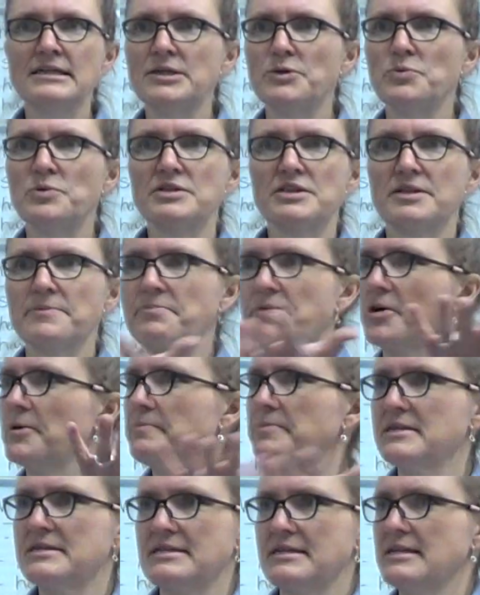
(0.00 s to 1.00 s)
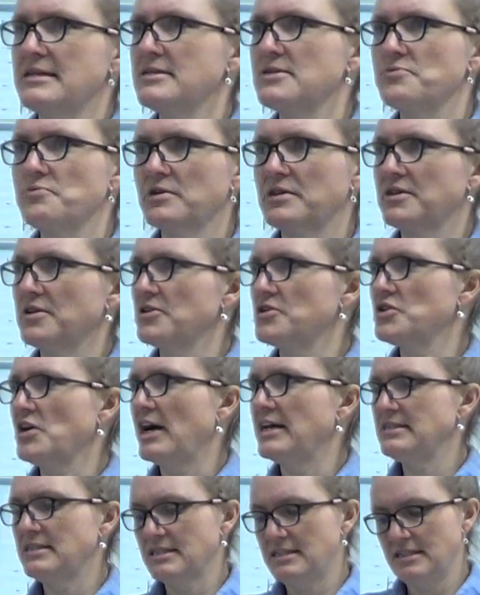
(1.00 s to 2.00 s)
what the purpose is, what they're
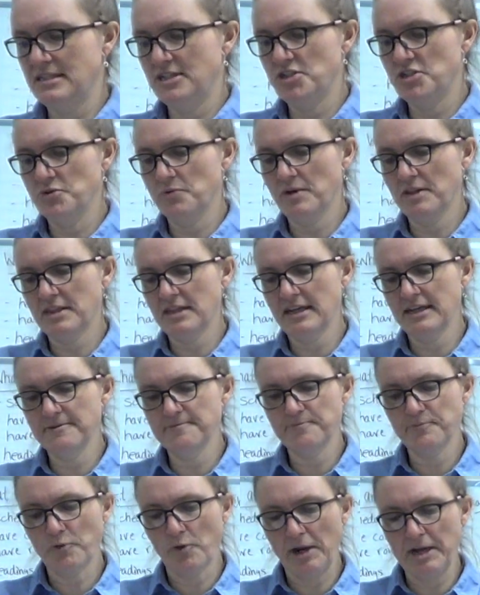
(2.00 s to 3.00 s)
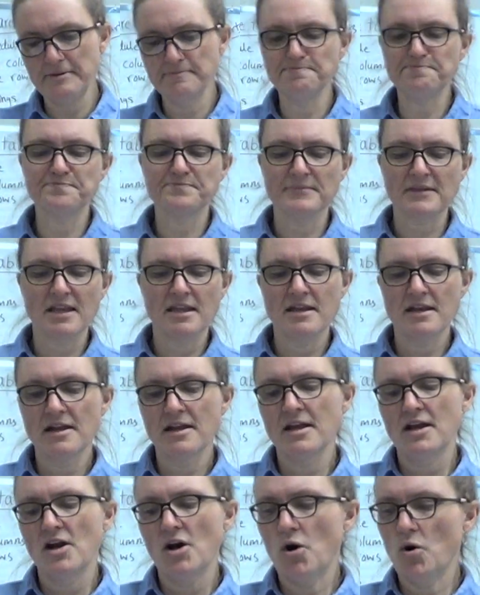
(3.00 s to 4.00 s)
trying to teach you with it, right?
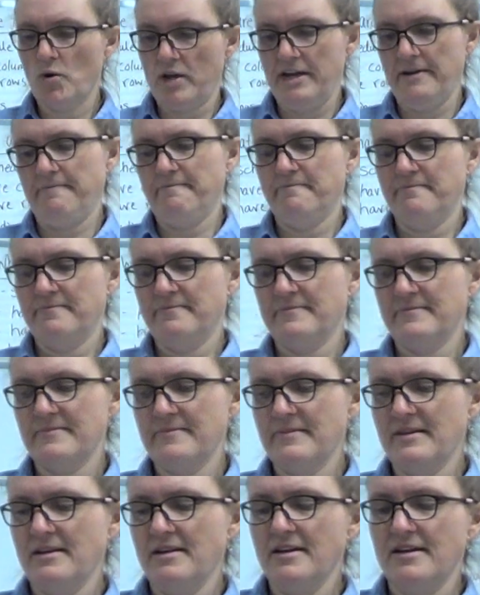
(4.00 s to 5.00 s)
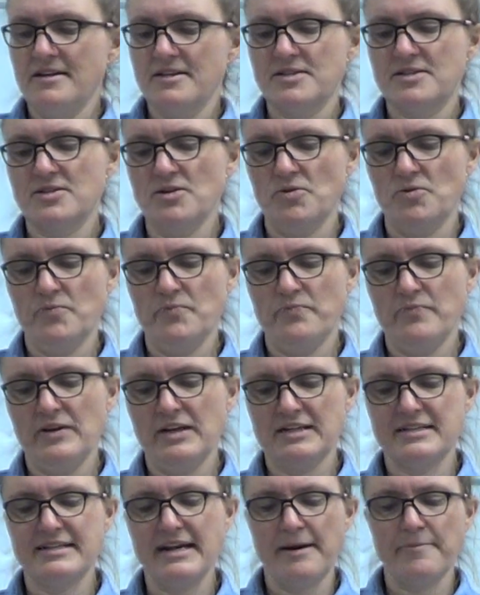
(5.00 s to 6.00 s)
Okay, so
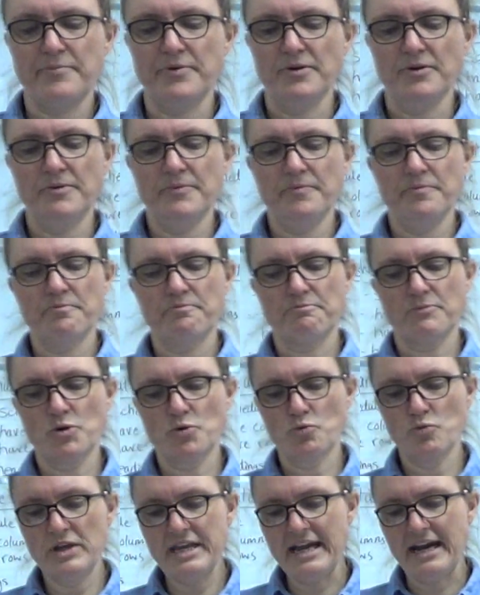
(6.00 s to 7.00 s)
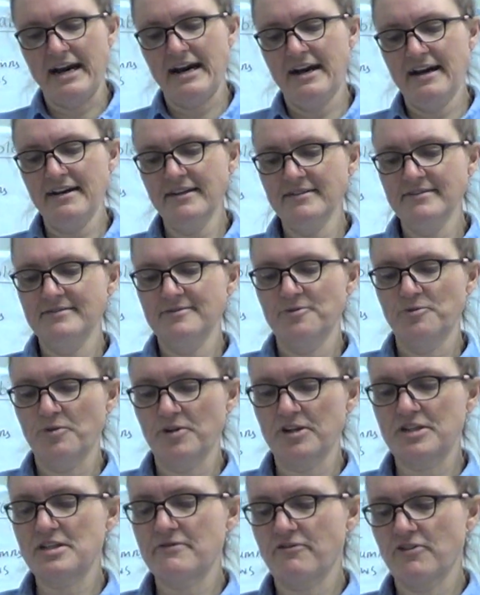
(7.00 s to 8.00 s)
example, Maria
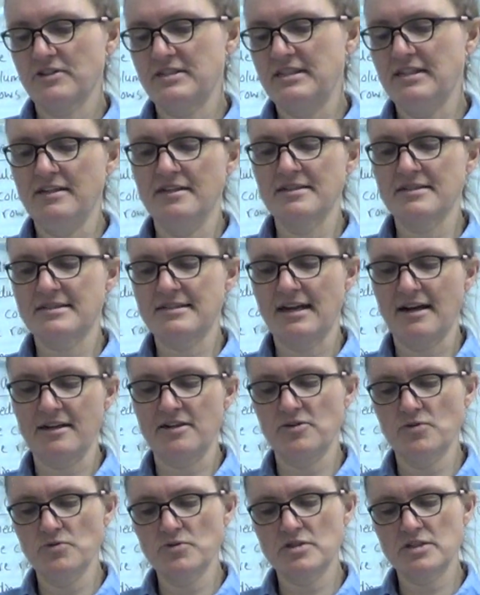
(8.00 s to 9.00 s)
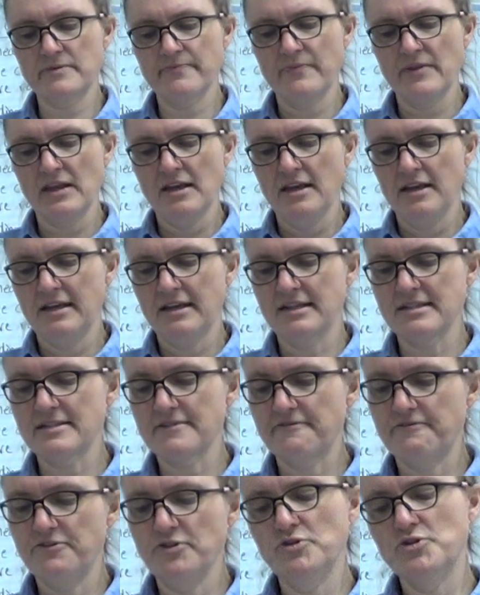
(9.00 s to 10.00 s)
works for Tina's Tacos. It is a
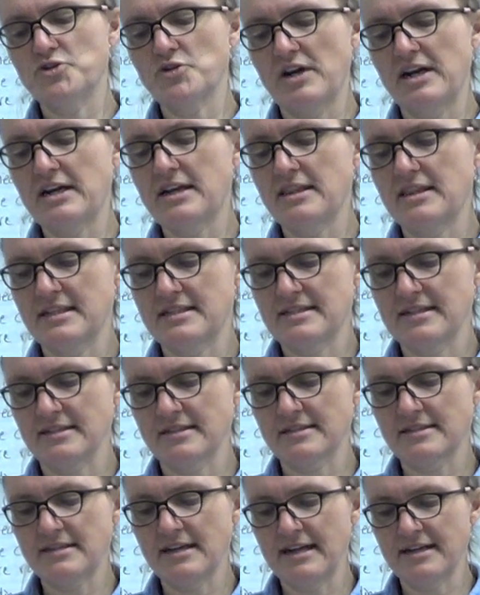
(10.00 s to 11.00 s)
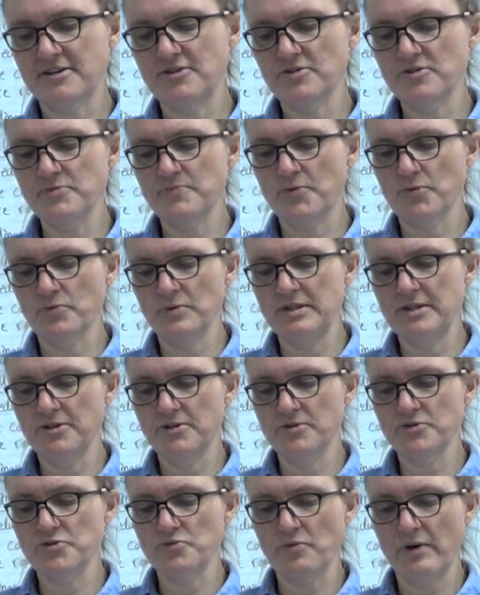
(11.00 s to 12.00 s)
food truck that sells tacos,
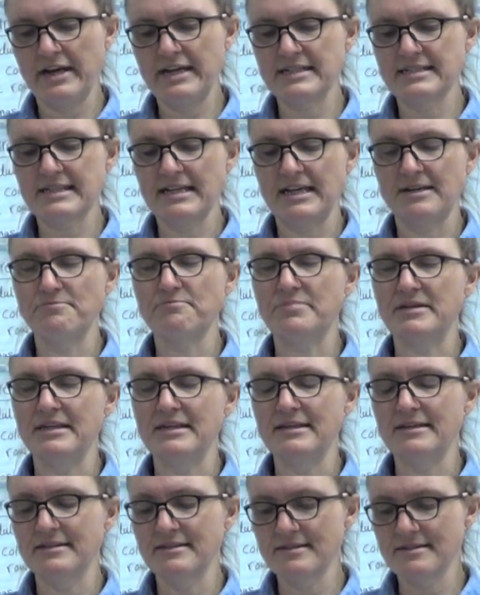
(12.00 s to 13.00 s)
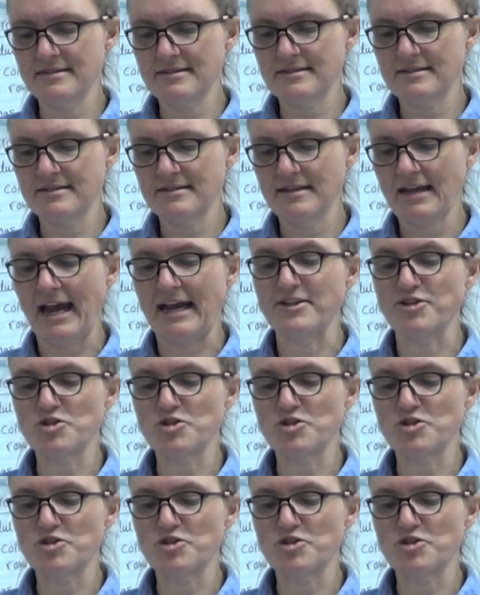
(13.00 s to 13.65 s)
burritos, rice, and beans, and